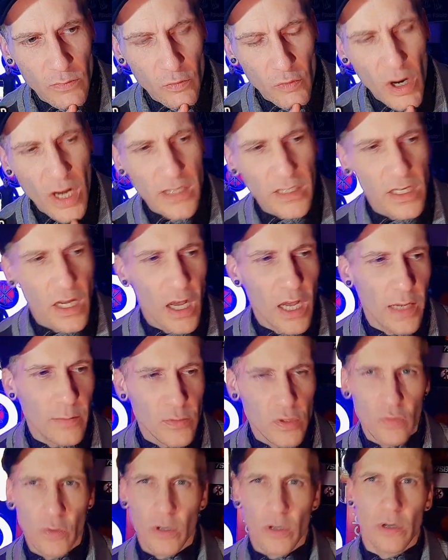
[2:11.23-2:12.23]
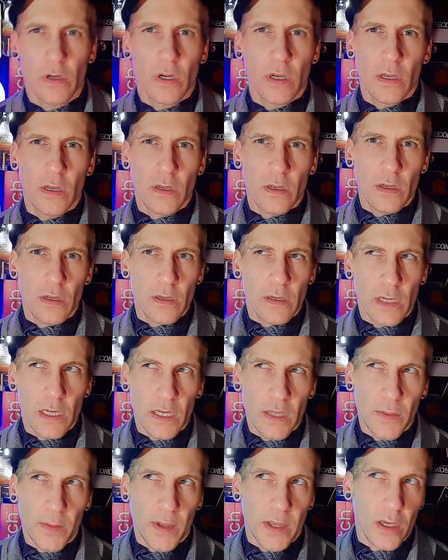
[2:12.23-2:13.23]
run times were
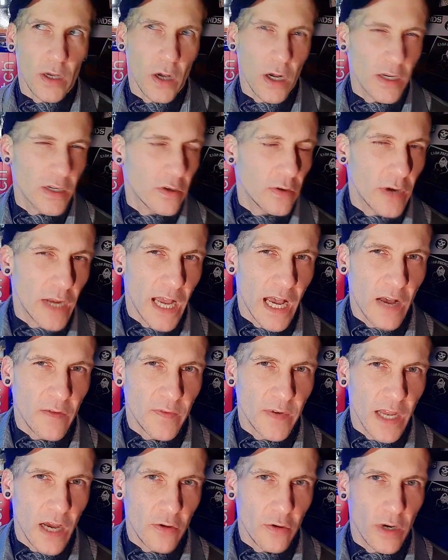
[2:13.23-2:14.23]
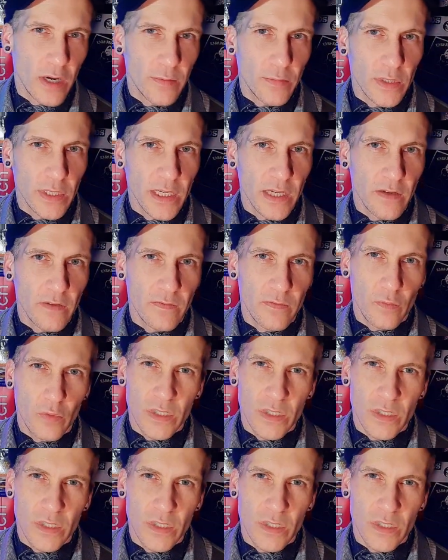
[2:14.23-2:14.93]
anything under a half an hour, I believe,